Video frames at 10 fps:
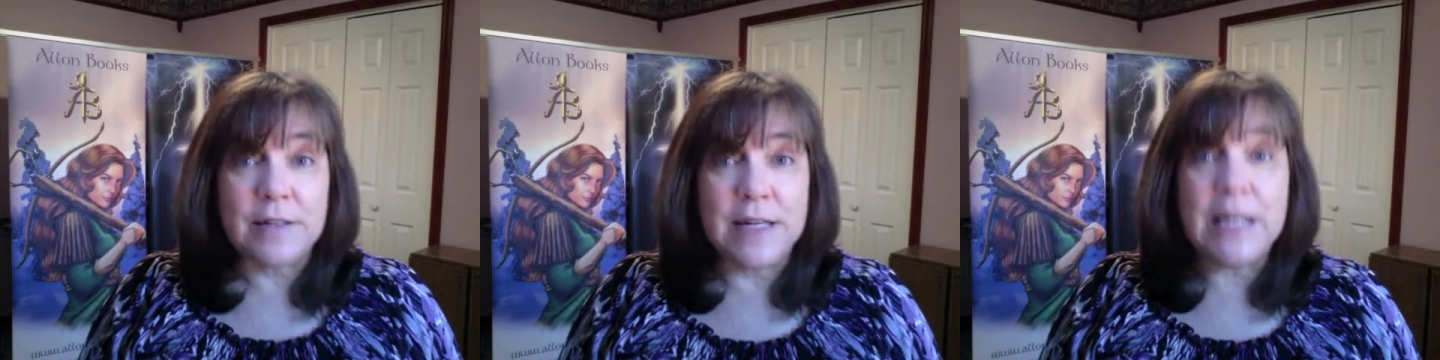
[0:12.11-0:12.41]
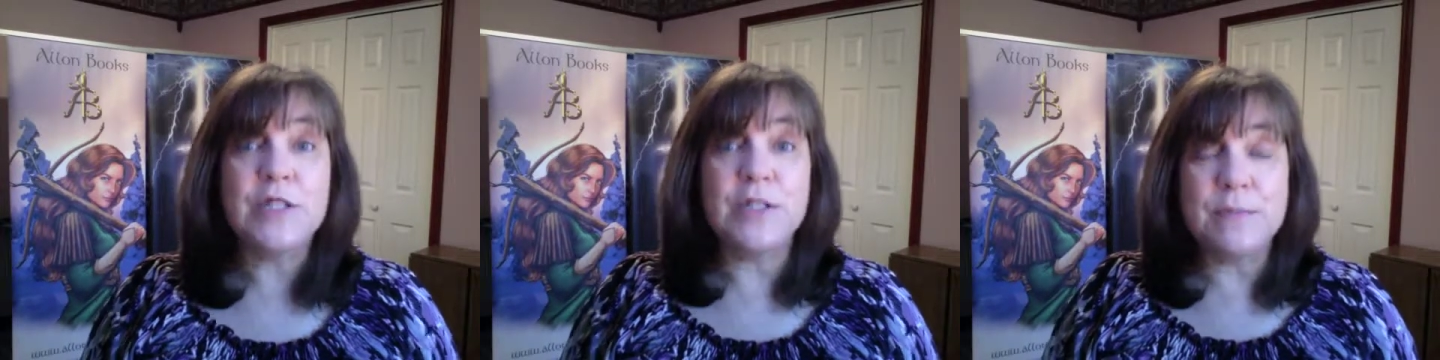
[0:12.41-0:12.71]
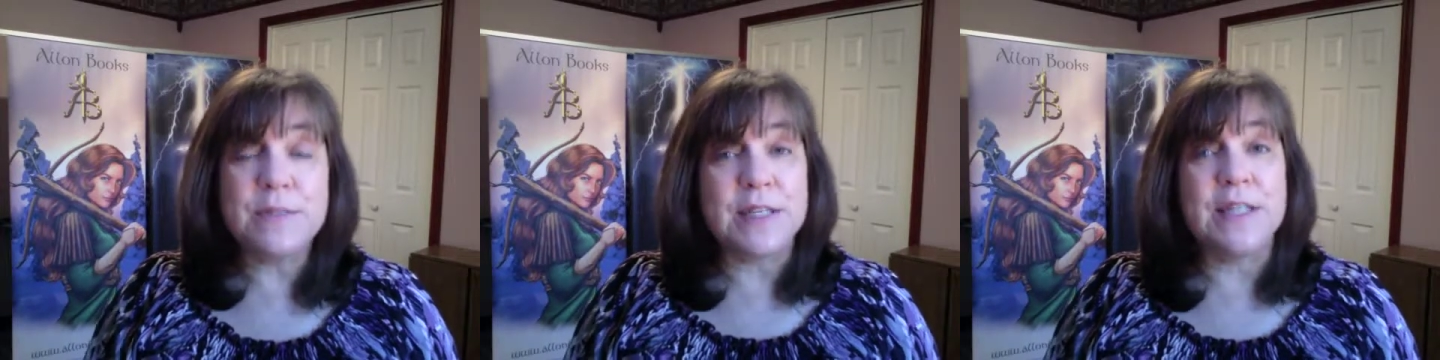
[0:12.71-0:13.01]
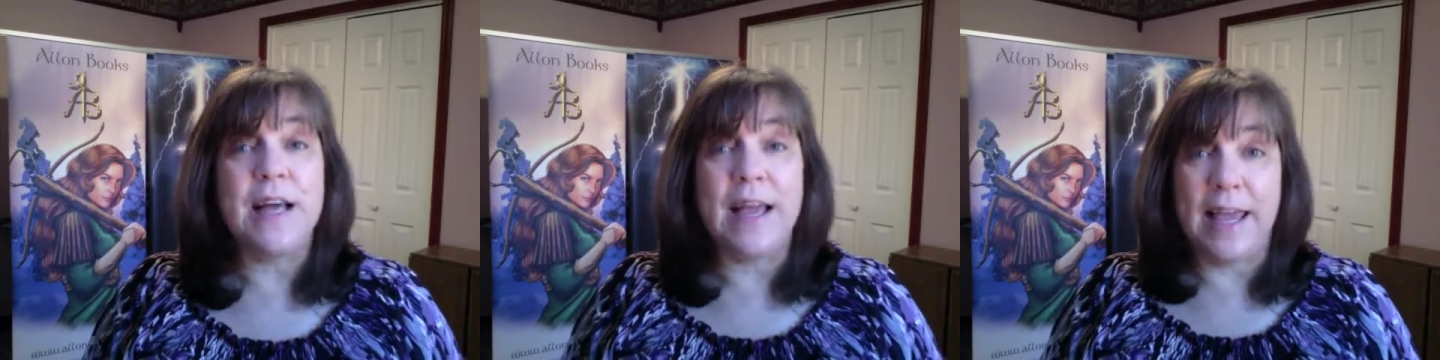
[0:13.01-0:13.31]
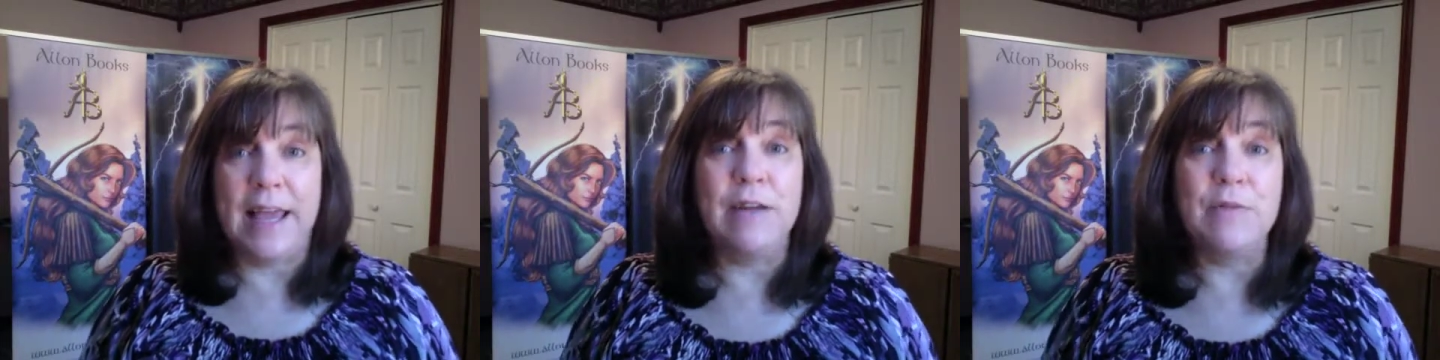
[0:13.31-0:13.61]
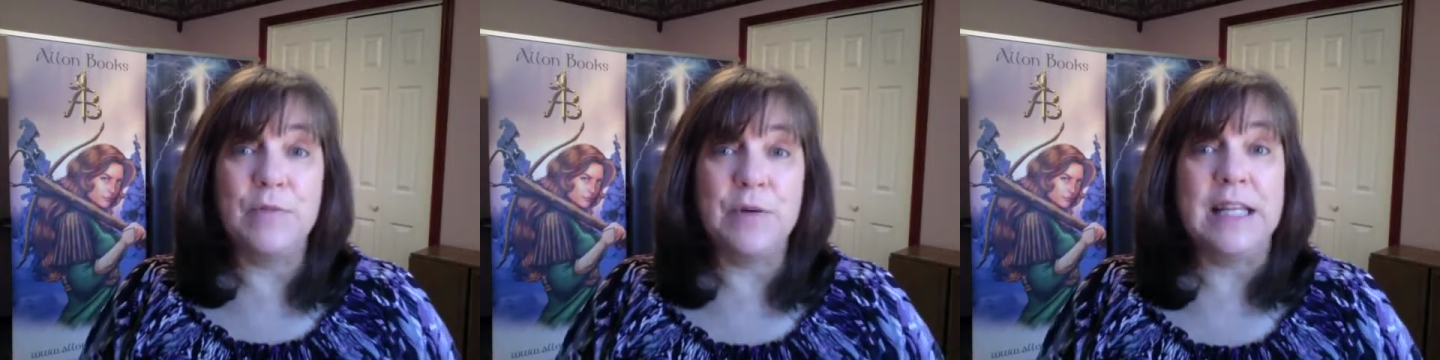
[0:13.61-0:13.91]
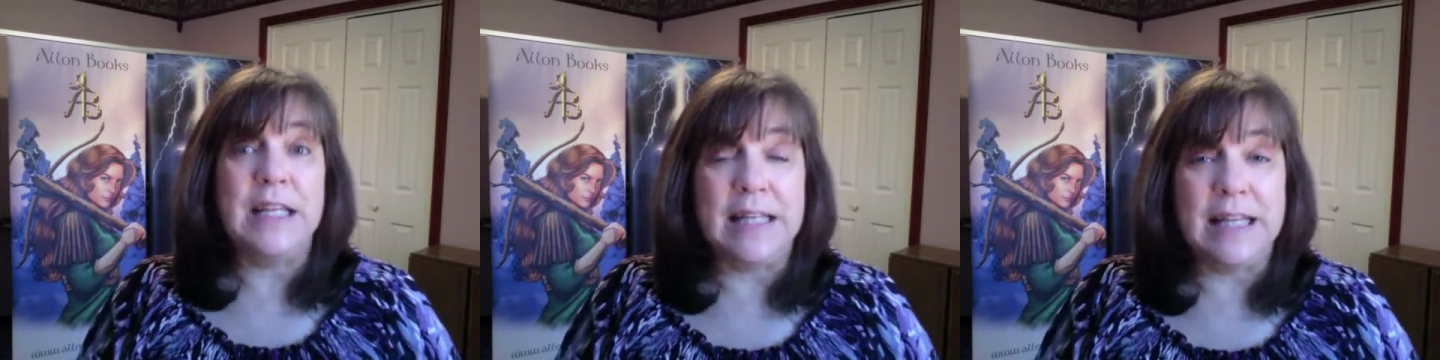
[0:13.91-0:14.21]
Each of them sent a
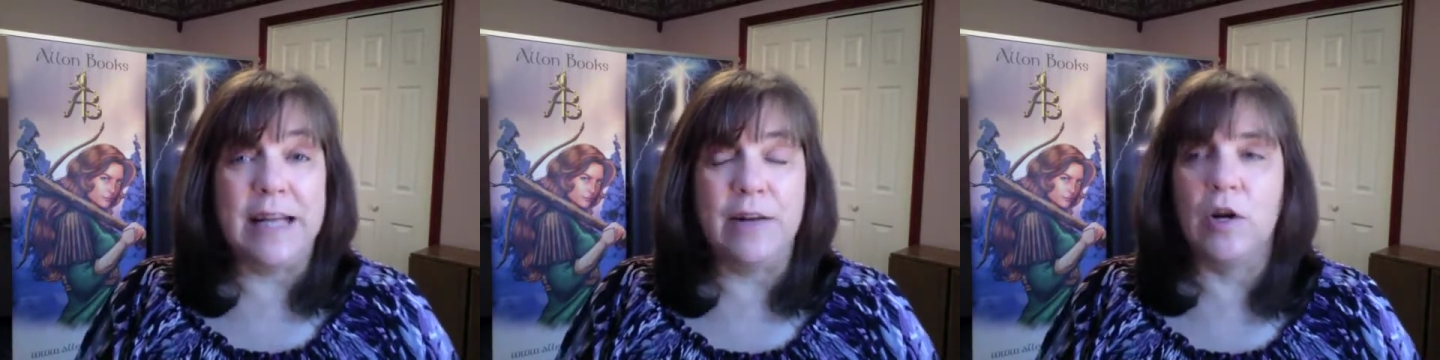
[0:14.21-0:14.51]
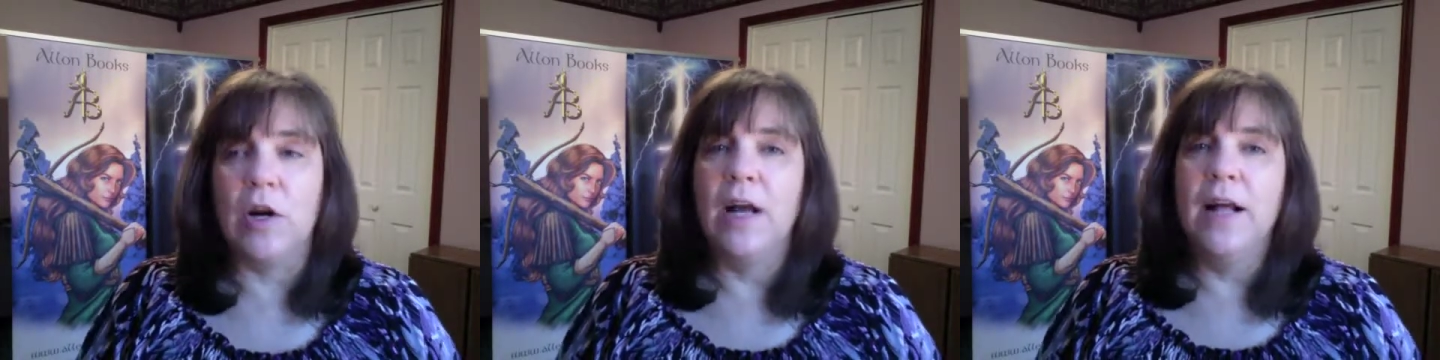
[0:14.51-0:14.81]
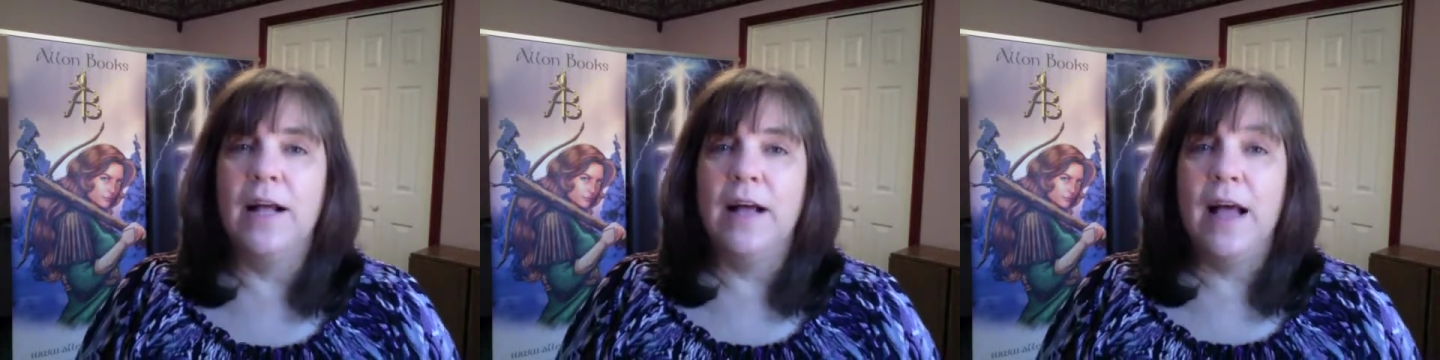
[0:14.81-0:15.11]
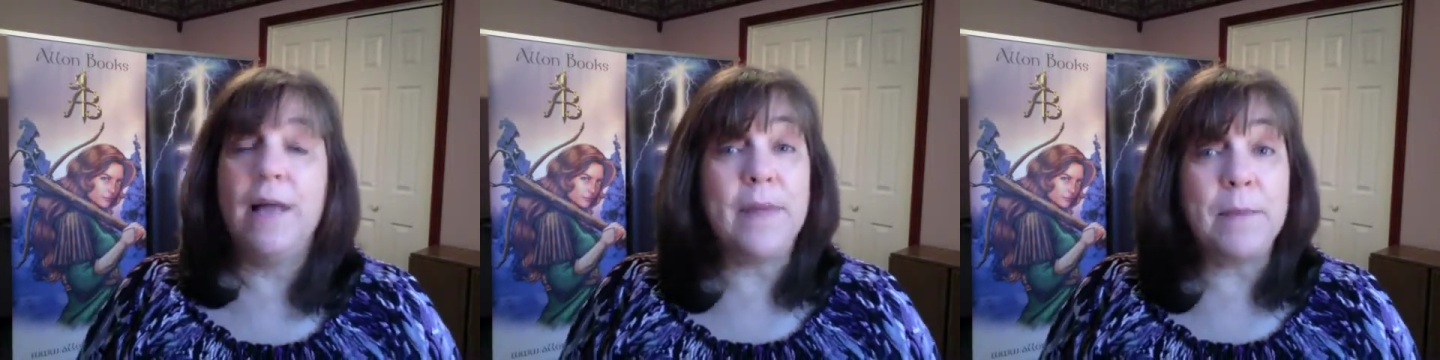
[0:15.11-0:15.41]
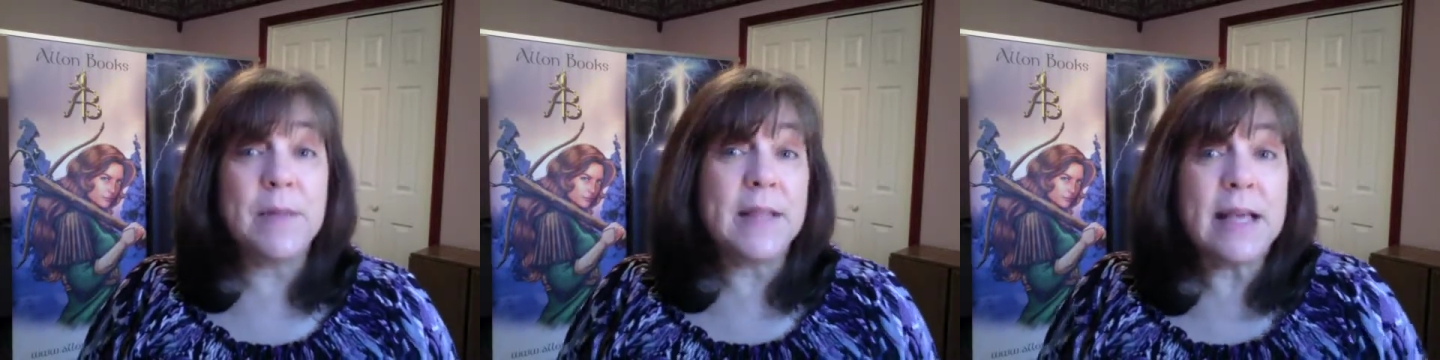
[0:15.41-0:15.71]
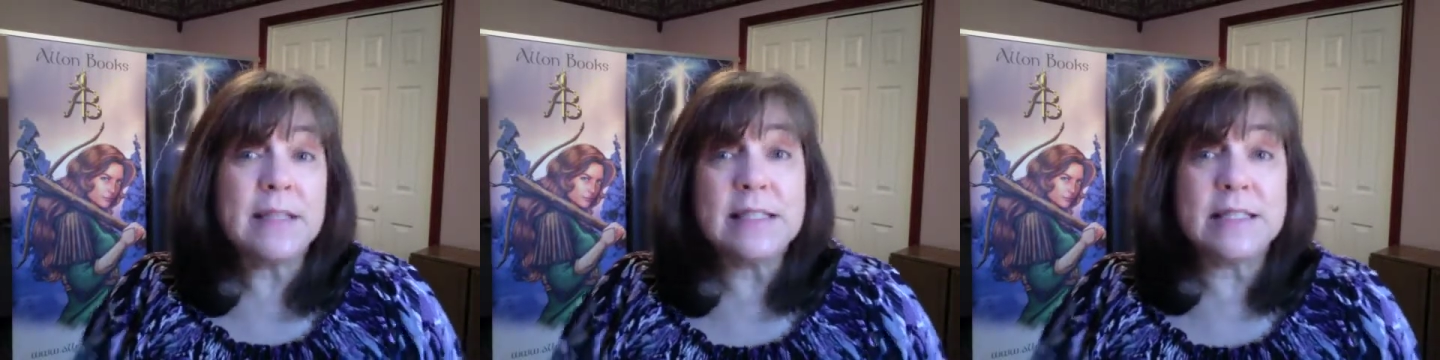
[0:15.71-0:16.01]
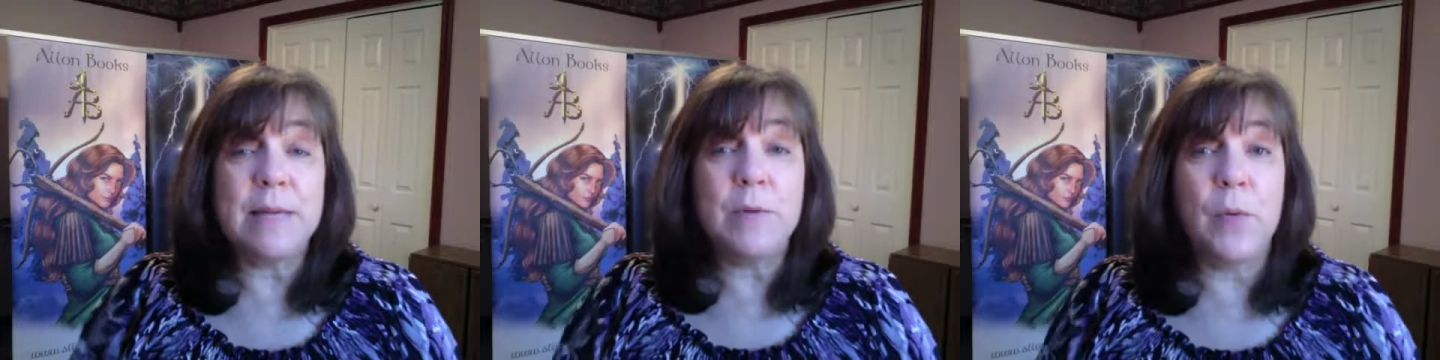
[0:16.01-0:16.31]
handwritten letter, but they asked the
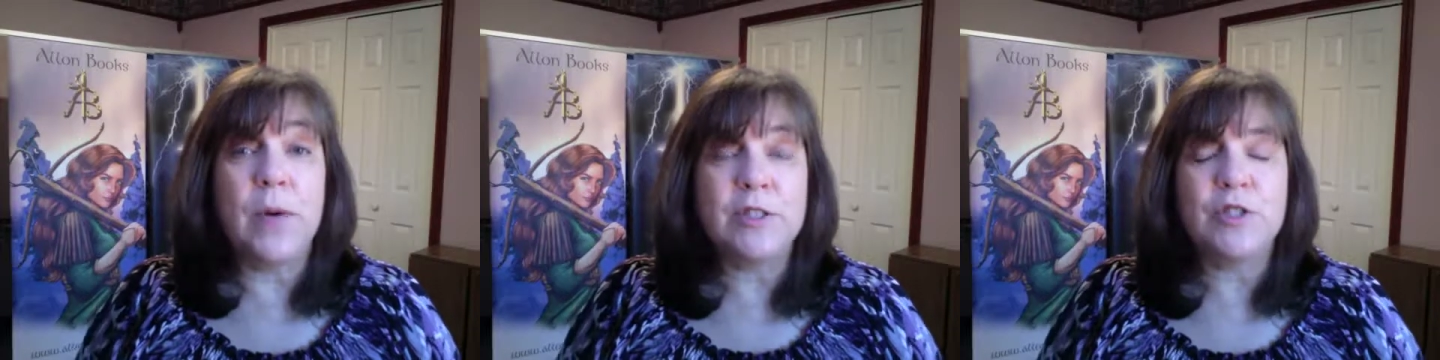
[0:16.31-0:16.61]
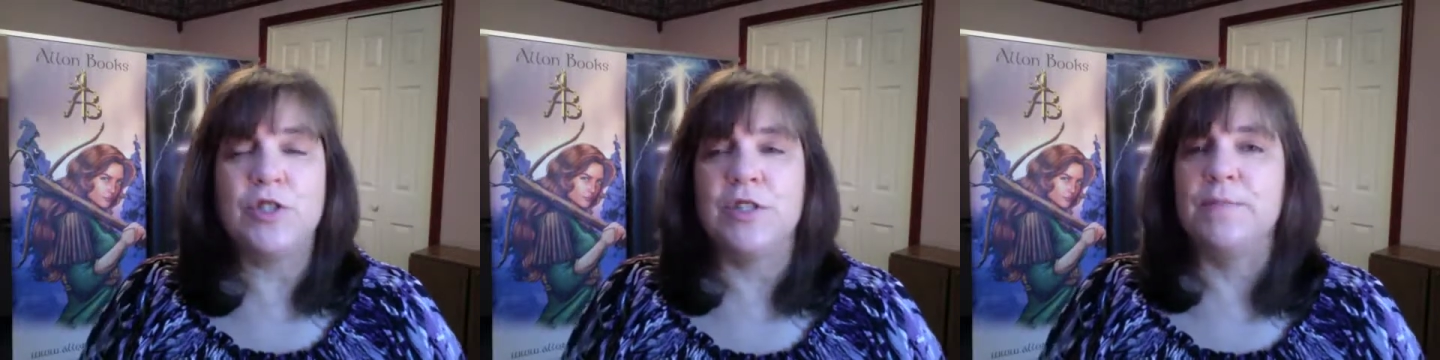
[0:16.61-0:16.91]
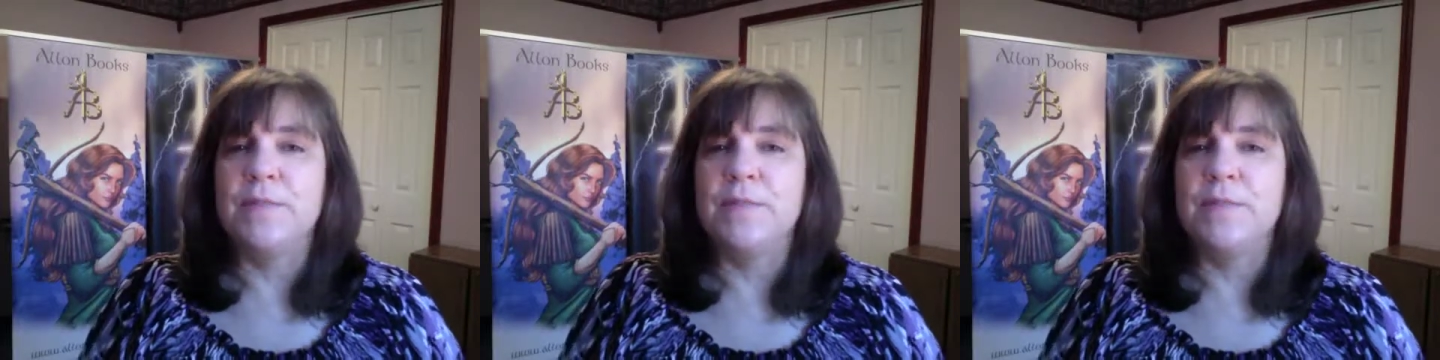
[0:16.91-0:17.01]
same question.